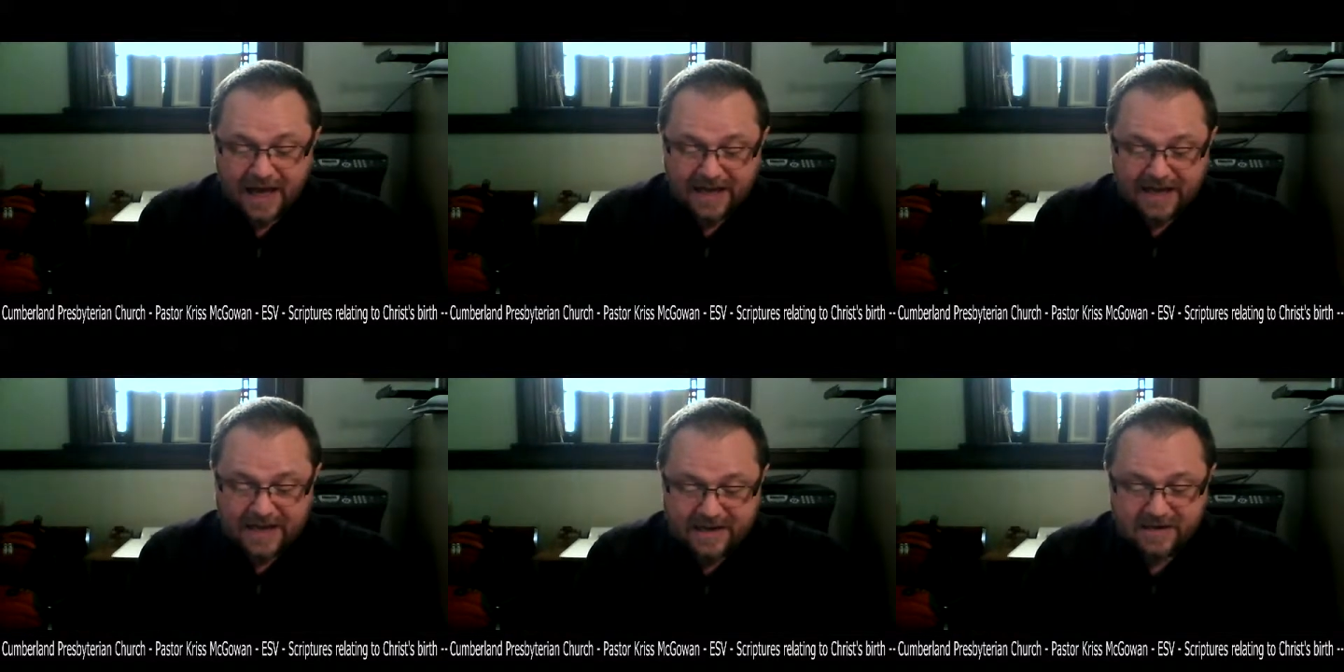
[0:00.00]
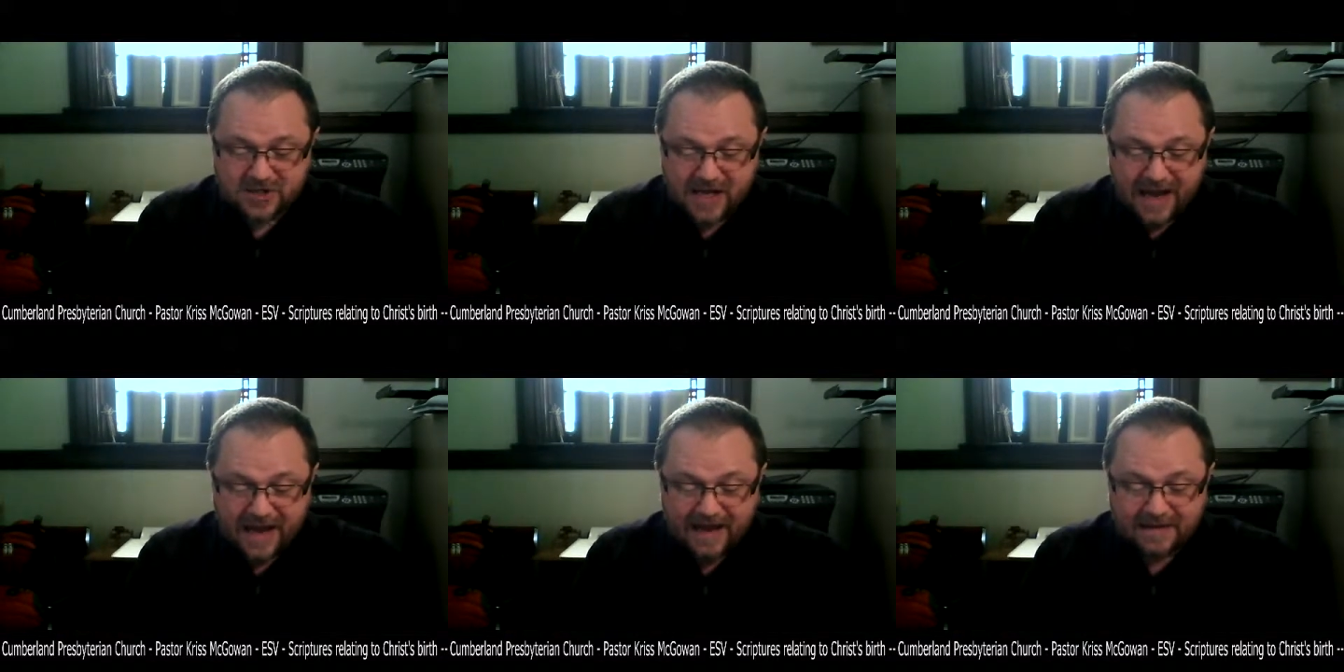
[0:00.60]
and he
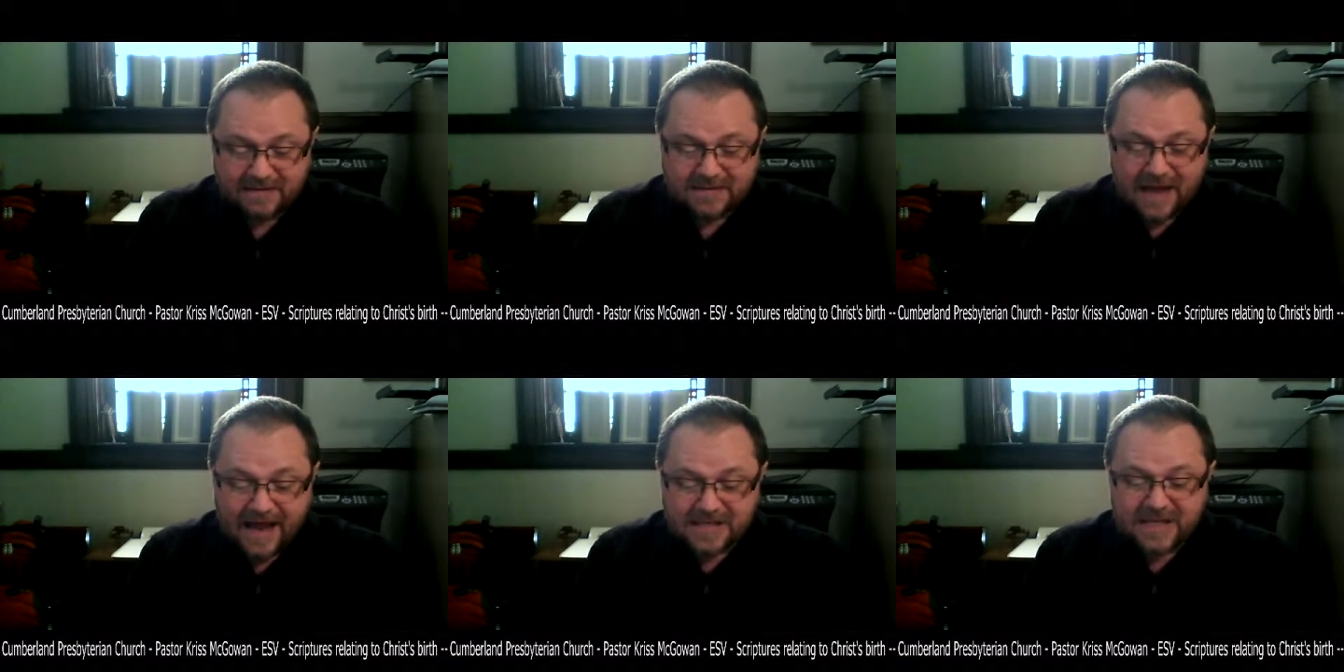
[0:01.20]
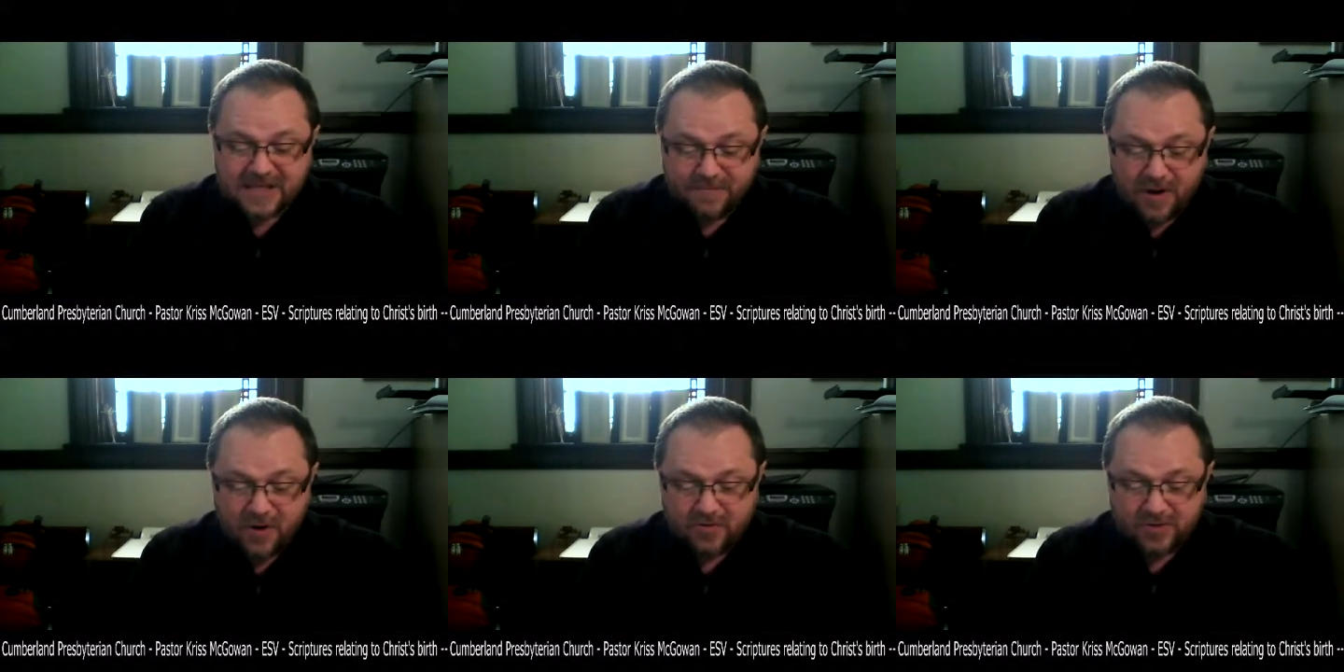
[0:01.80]
and as he
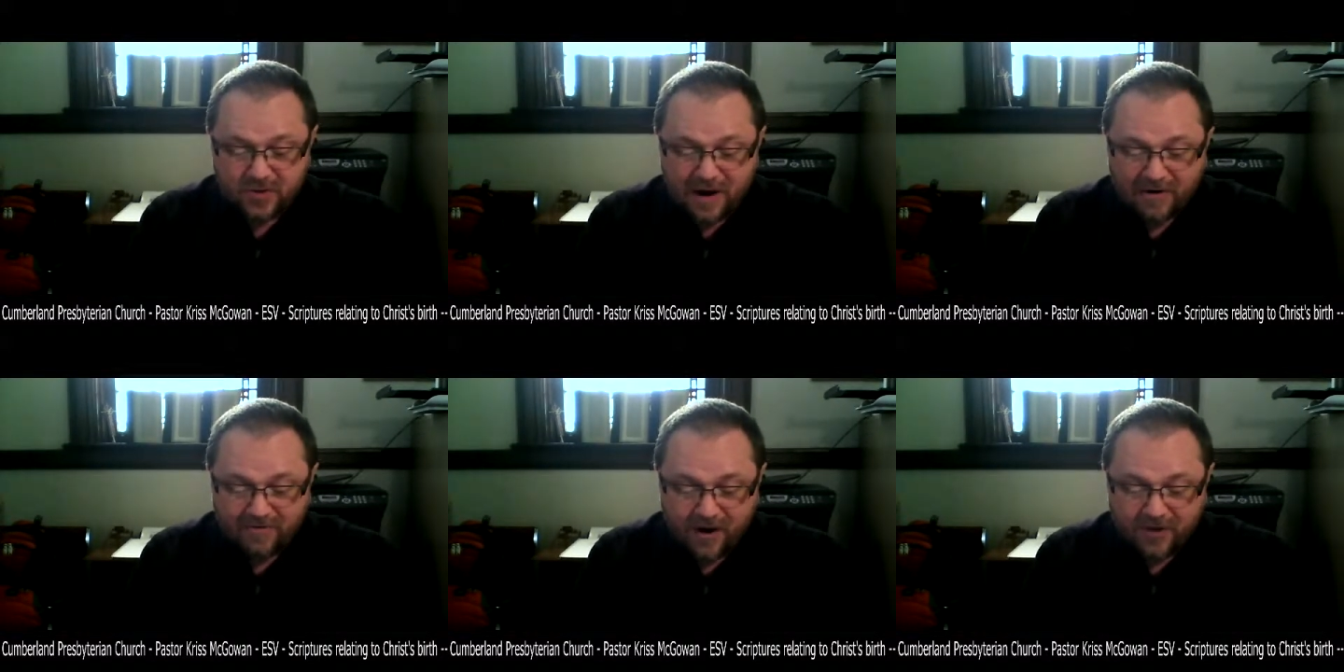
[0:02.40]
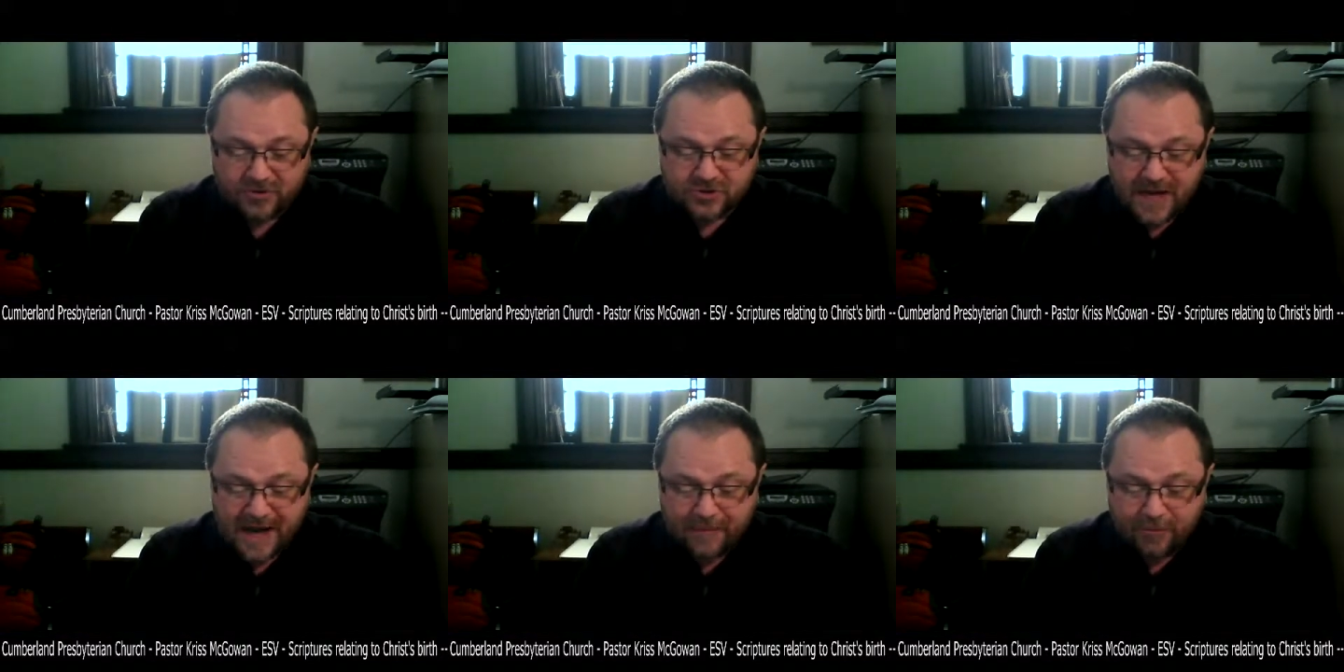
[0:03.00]
spoke to our fathers,
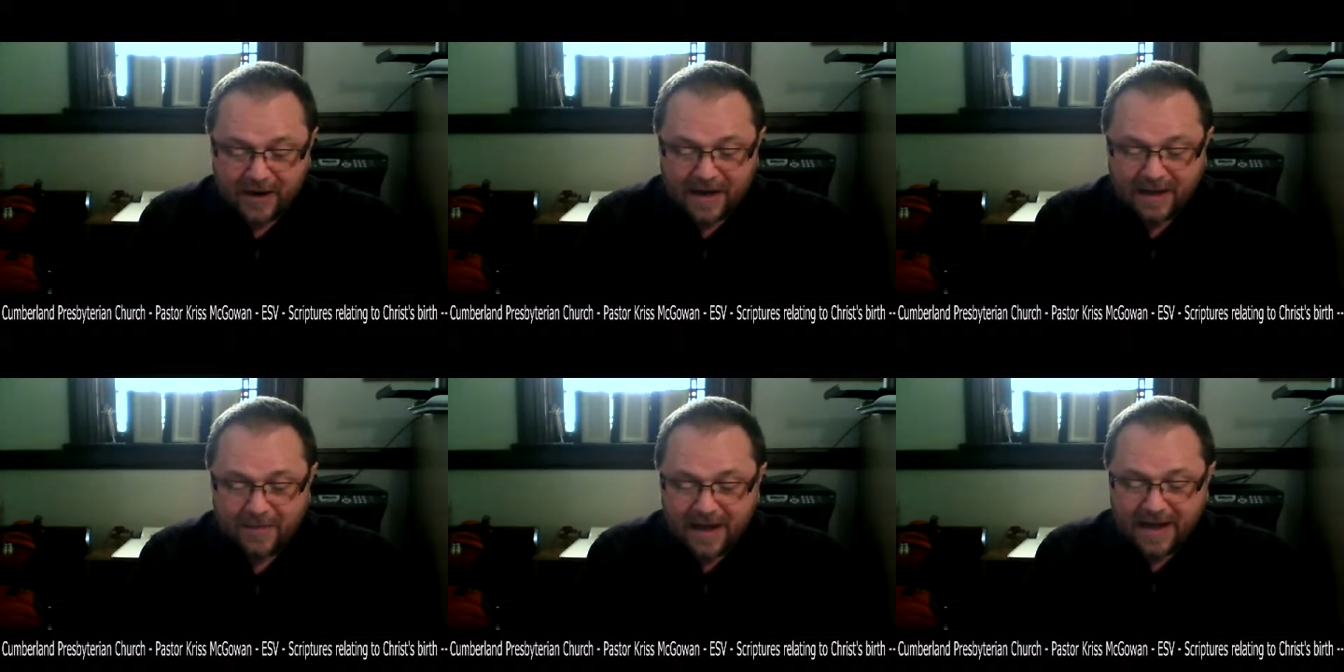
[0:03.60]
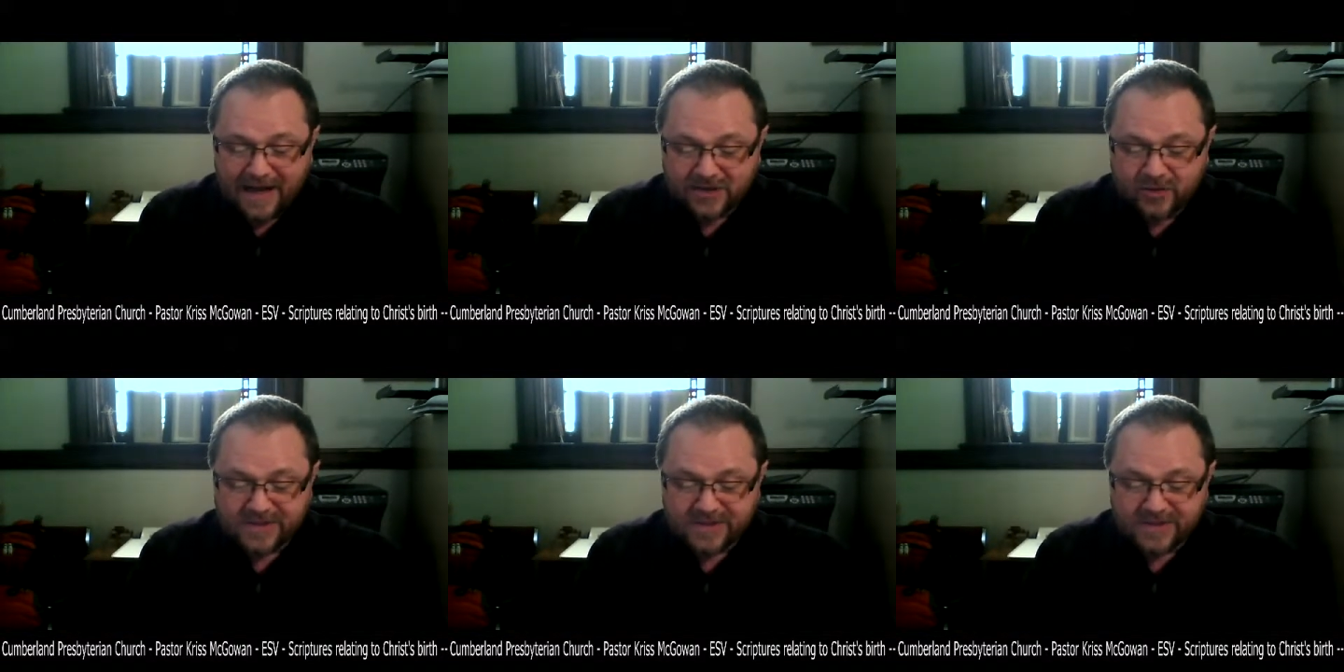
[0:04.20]
to Abraham, and to